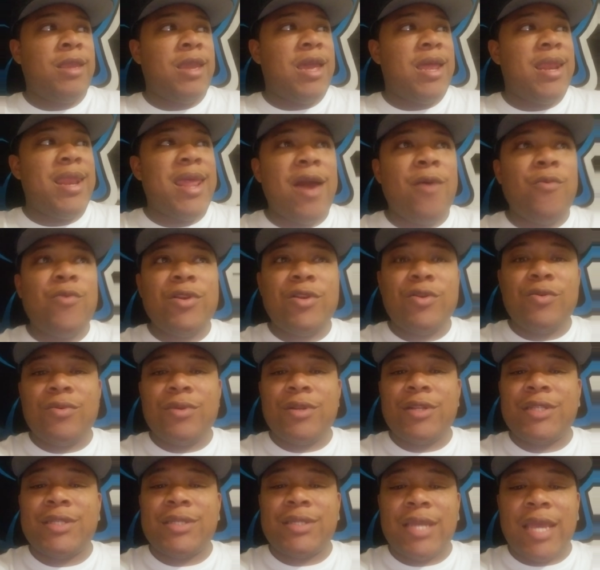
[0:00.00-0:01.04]
And now we're
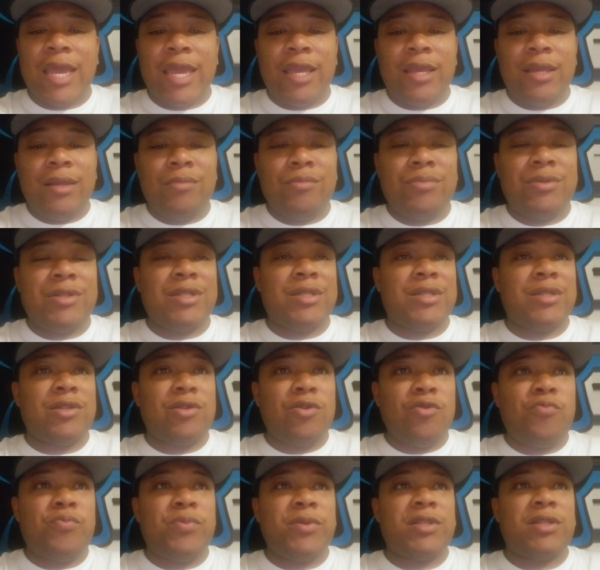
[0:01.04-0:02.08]
doing the same
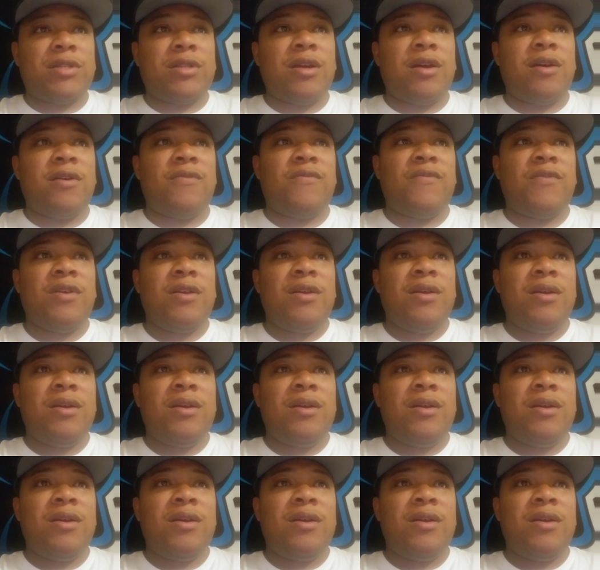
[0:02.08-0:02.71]
stupid stuff